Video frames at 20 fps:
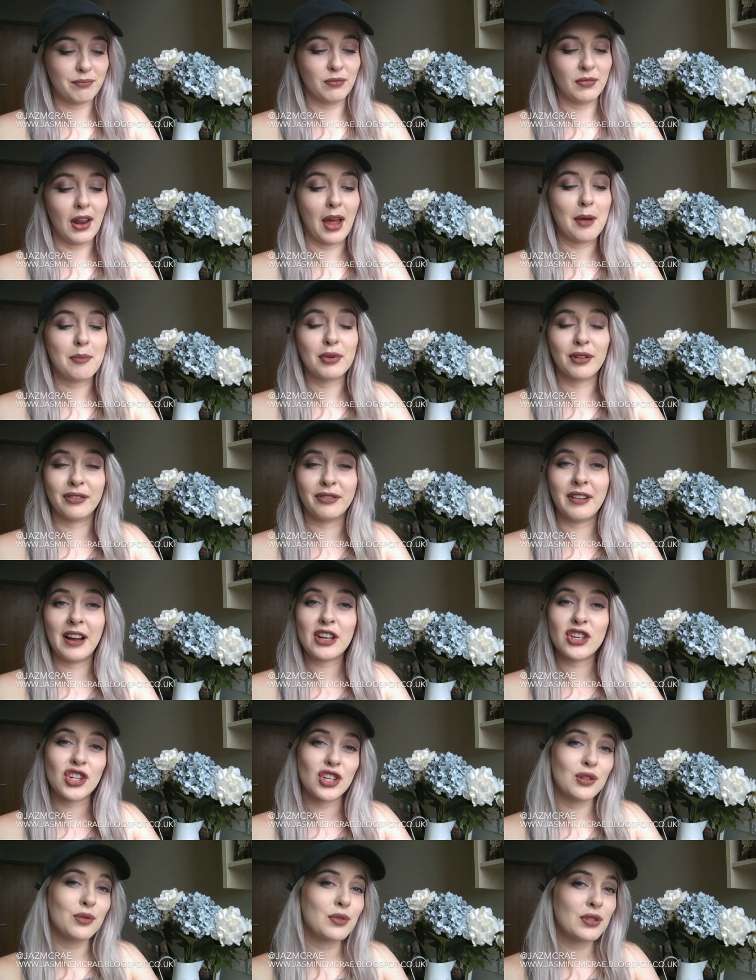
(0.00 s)
like
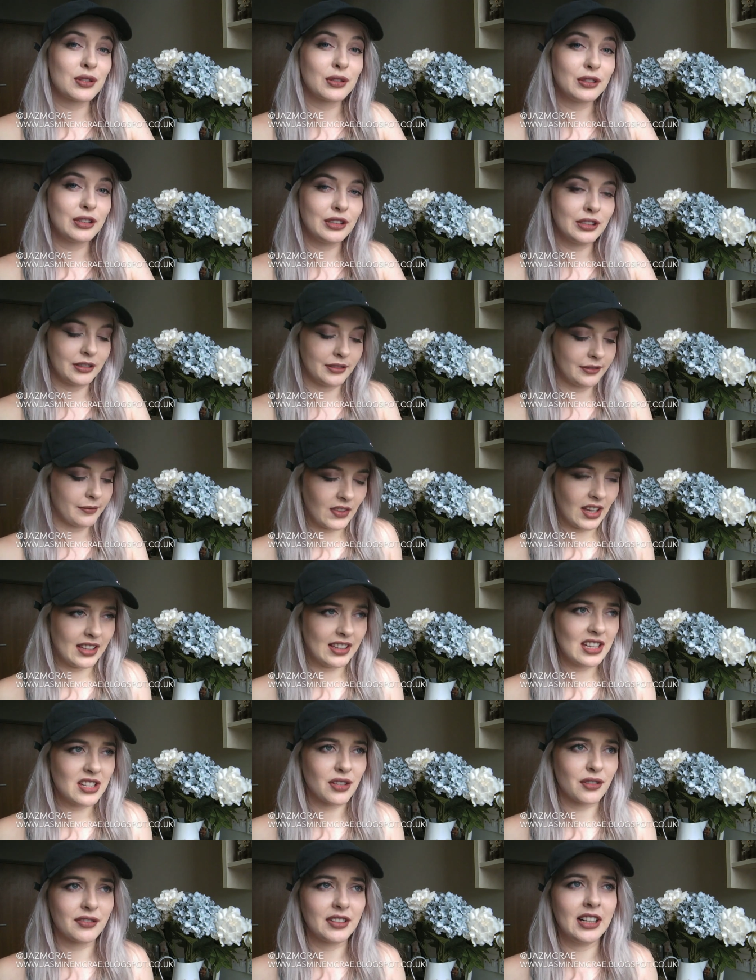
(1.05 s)
professional sort of, and
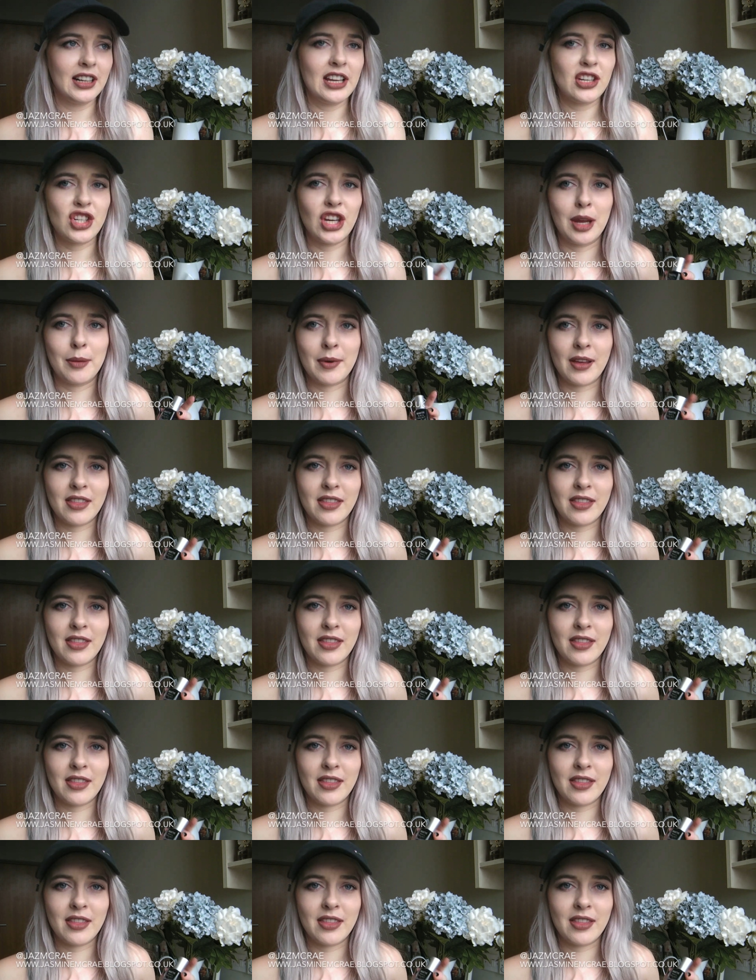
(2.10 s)
these are really cheap.